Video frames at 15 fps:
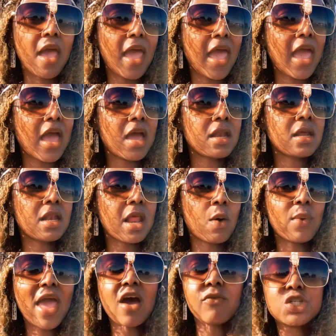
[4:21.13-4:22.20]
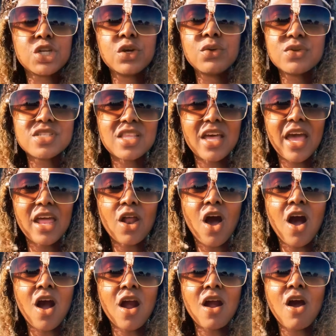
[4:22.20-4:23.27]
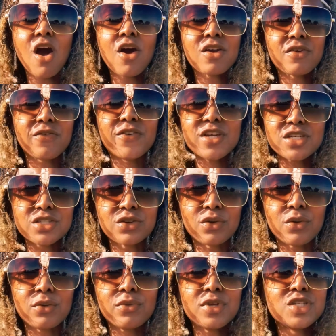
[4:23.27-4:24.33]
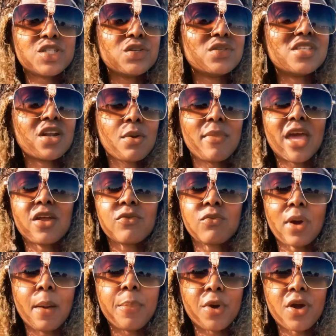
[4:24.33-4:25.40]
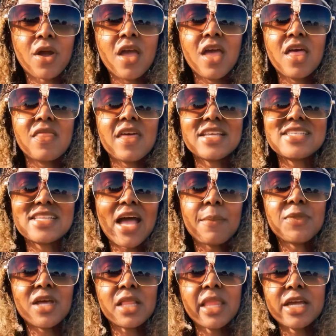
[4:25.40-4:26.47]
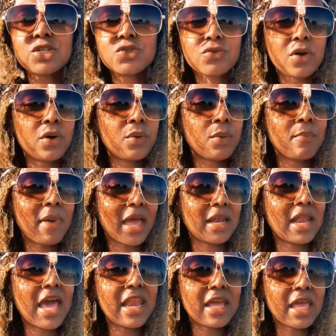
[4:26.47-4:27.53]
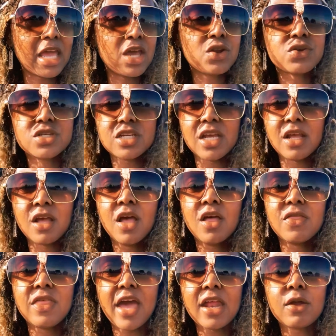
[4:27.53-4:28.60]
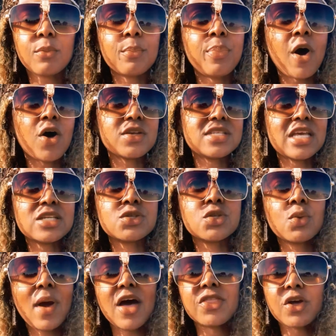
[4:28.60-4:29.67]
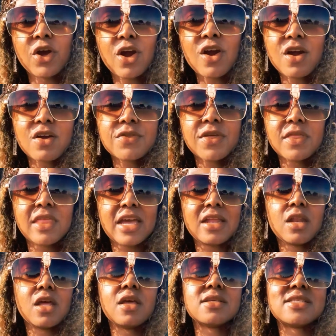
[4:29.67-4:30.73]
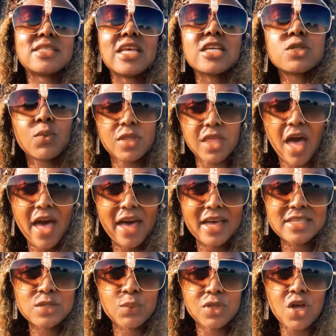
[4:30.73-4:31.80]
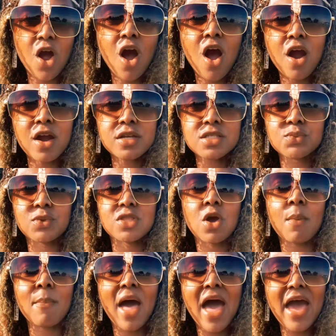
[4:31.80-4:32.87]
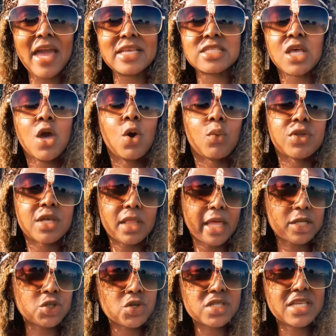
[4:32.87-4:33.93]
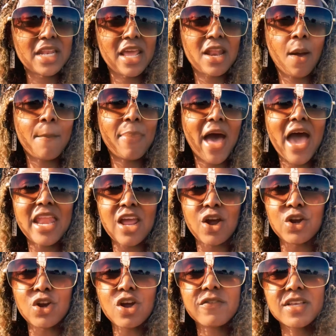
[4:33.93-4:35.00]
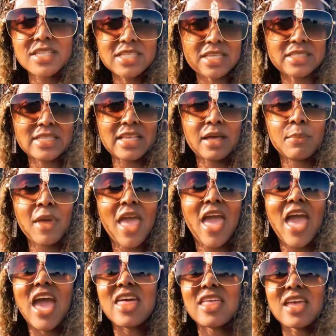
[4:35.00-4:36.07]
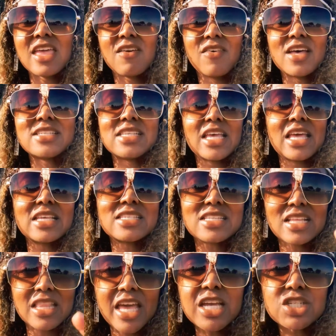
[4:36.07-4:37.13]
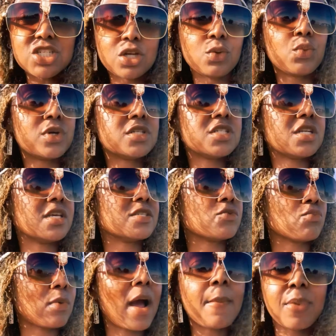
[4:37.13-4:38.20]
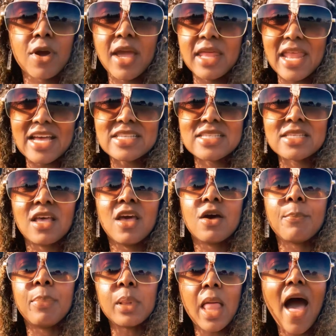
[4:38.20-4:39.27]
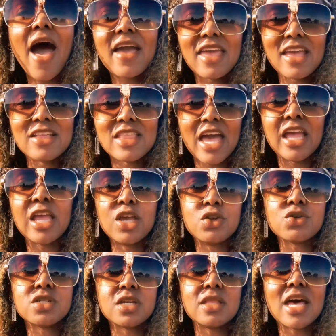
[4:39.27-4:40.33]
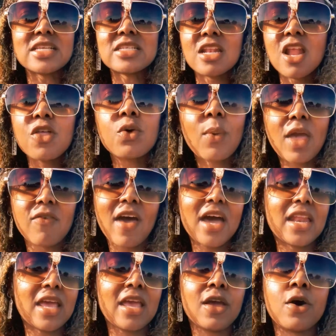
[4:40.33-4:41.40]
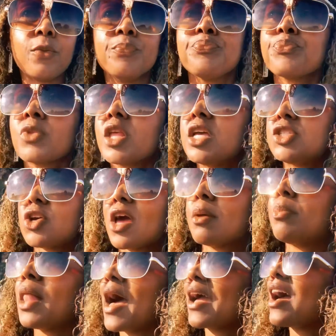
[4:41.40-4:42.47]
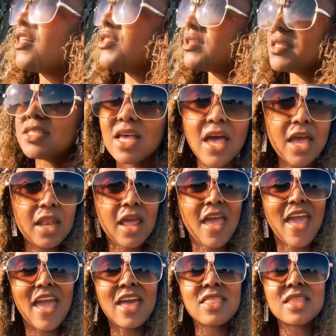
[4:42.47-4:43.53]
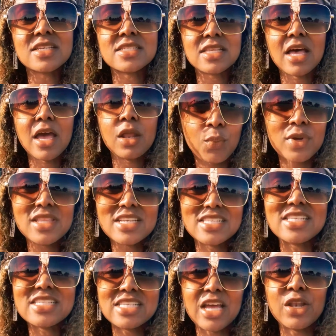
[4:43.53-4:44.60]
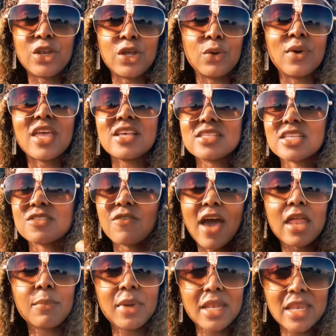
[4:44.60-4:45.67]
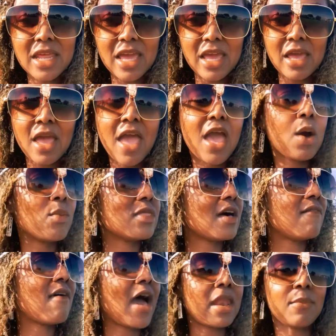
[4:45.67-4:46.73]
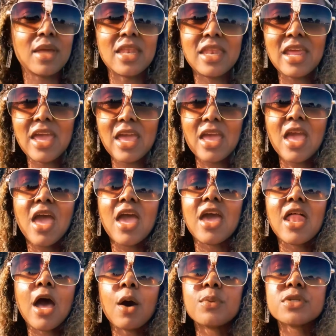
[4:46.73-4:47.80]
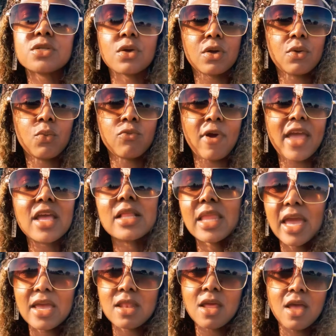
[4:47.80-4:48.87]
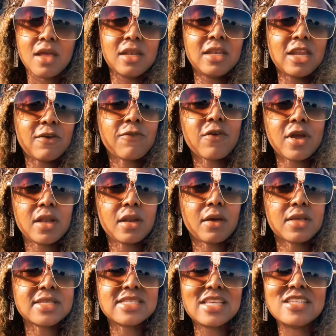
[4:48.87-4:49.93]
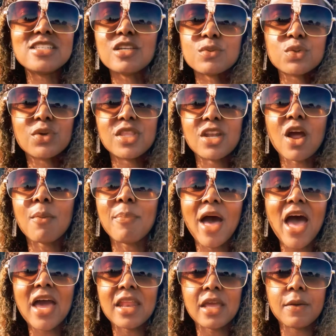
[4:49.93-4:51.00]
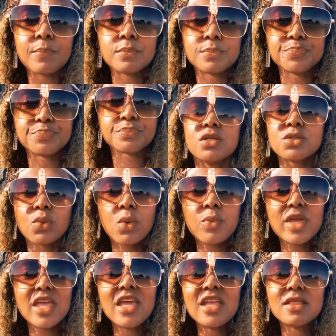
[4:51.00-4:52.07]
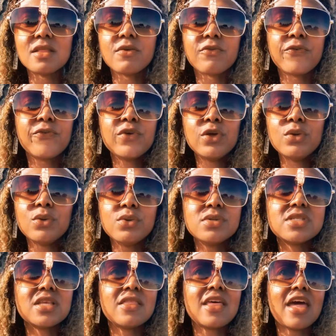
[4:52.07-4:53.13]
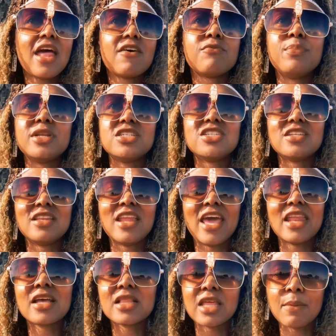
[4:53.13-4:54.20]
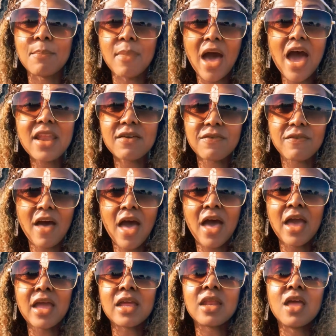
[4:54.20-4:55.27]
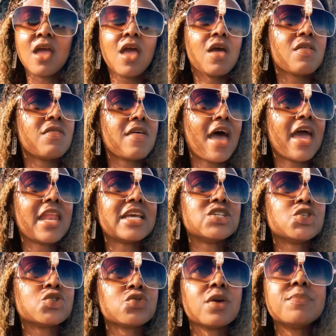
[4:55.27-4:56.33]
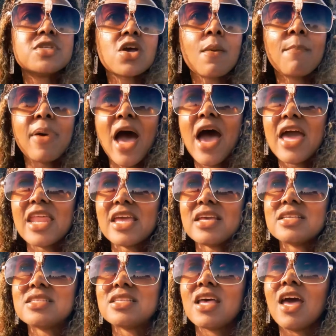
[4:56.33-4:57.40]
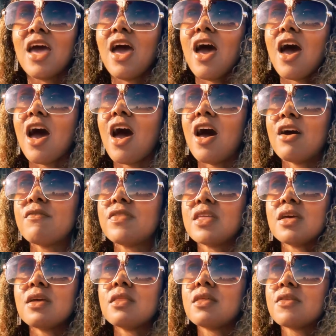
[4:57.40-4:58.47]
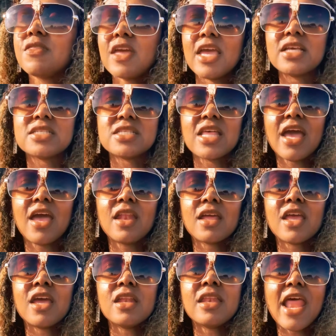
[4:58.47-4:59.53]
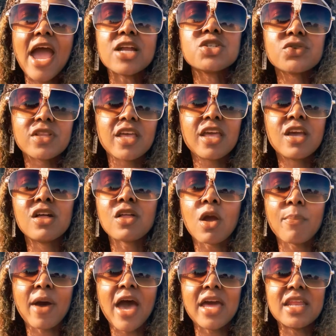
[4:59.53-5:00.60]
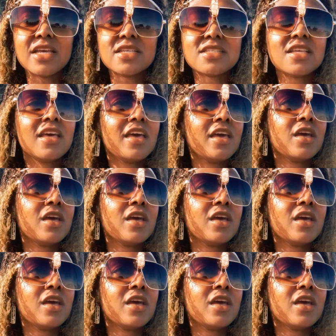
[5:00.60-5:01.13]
And now we have shoes that are artificial, shoes that are made of rubber. They stop the electromagnetic energy that pulsates throughout the earth, that syncs with us, with our hearts, with our minds, with electricity in our body, our nervous system. And they give us insulation, which is rubber, and that's blocking that energy. That's another way of how to heal. They try to block out the sun, and the sun, what does the sun do? It gives us vitamin D. And with that vitamin D, it helps regulate different systems within our body. So when we eat foods that have been genetically modified, that it strips our bodies of the things that can naturally heal our bodies.